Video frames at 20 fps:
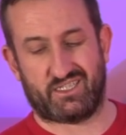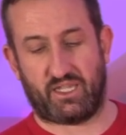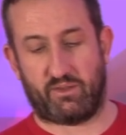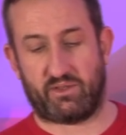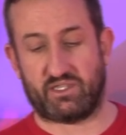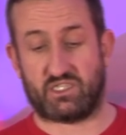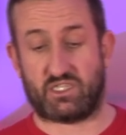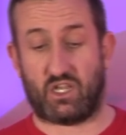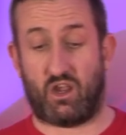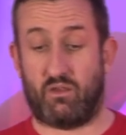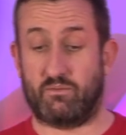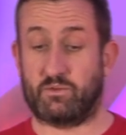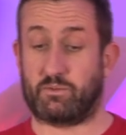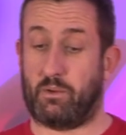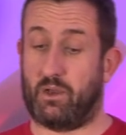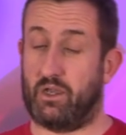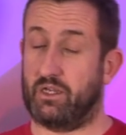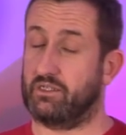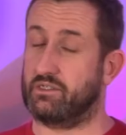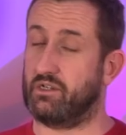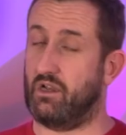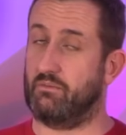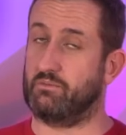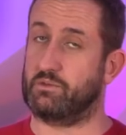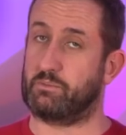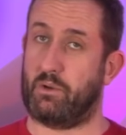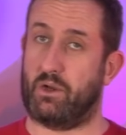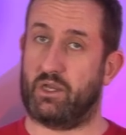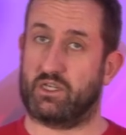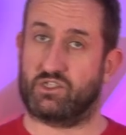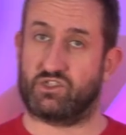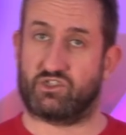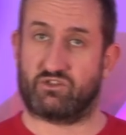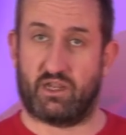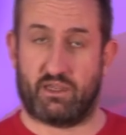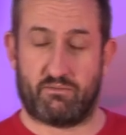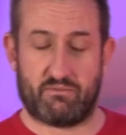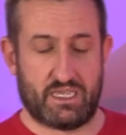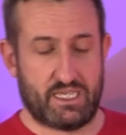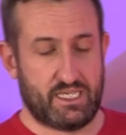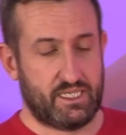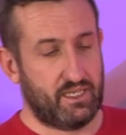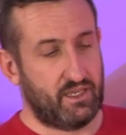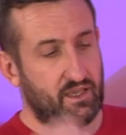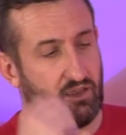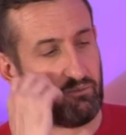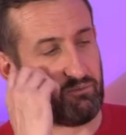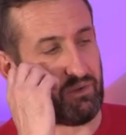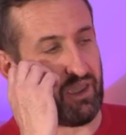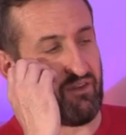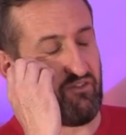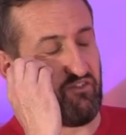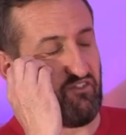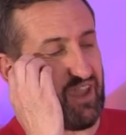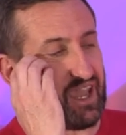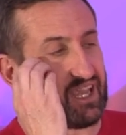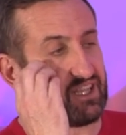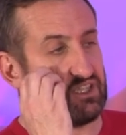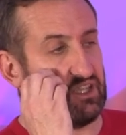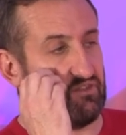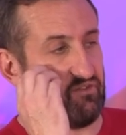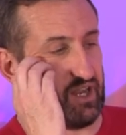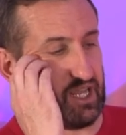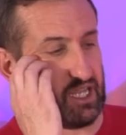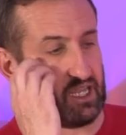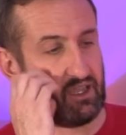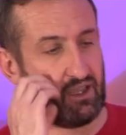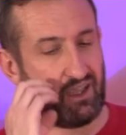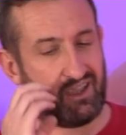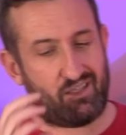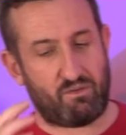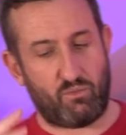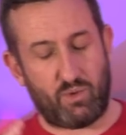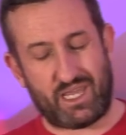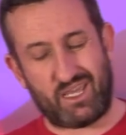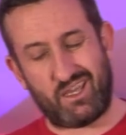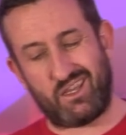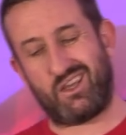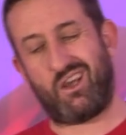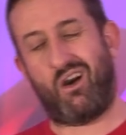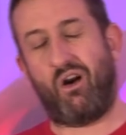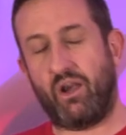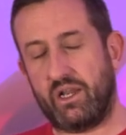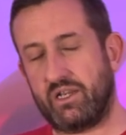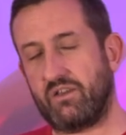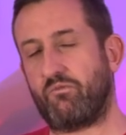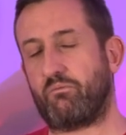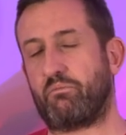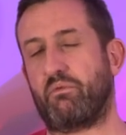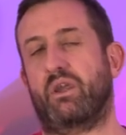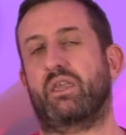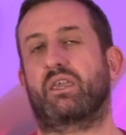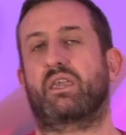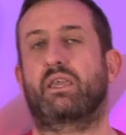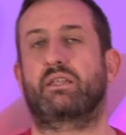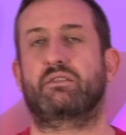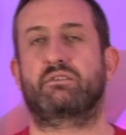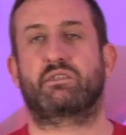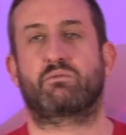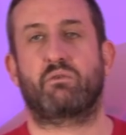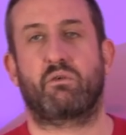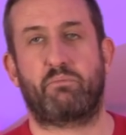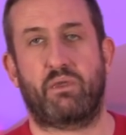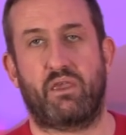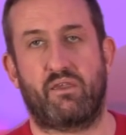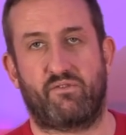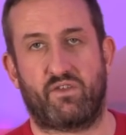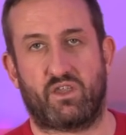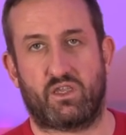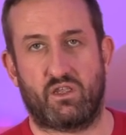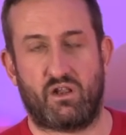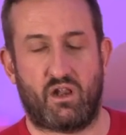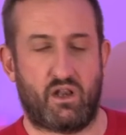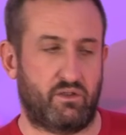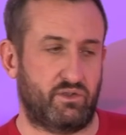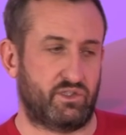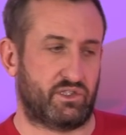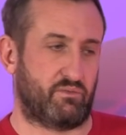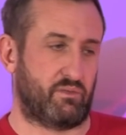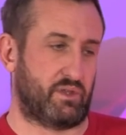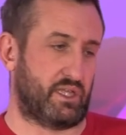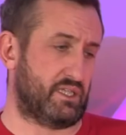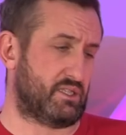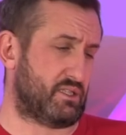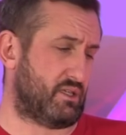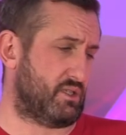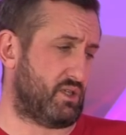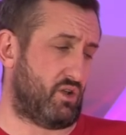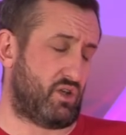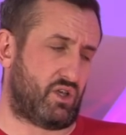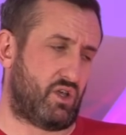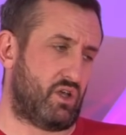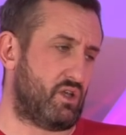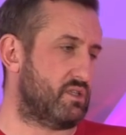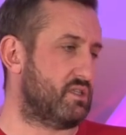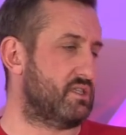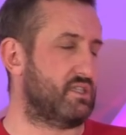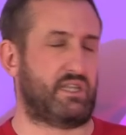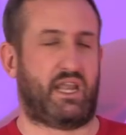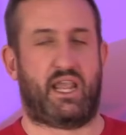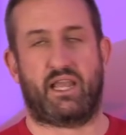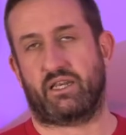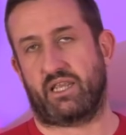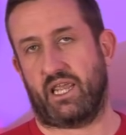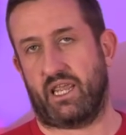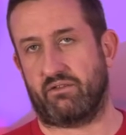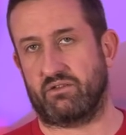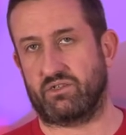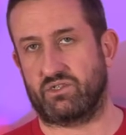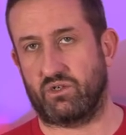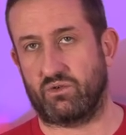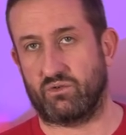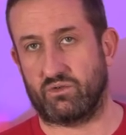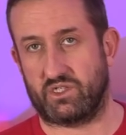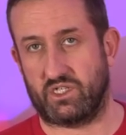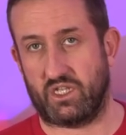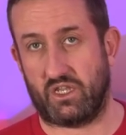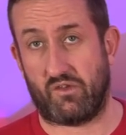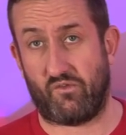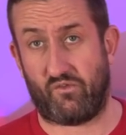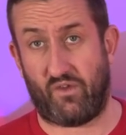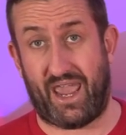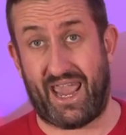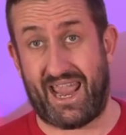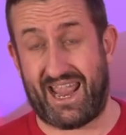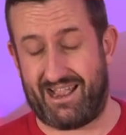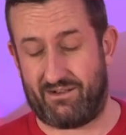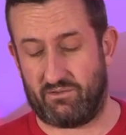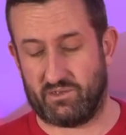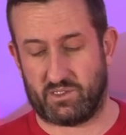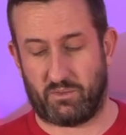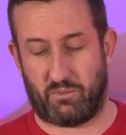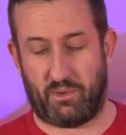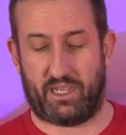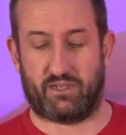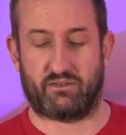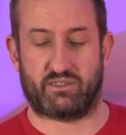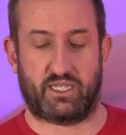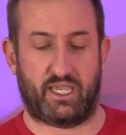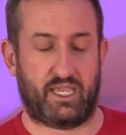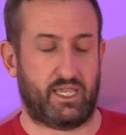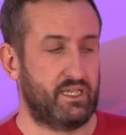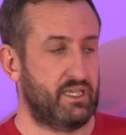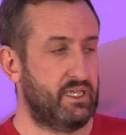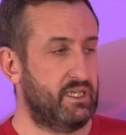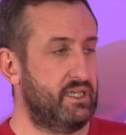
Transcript: So it's times by and times by extreme. But effectively, we can kind of break into a bit of a conclusion with this, because I could stand here and talk to you for hours about it.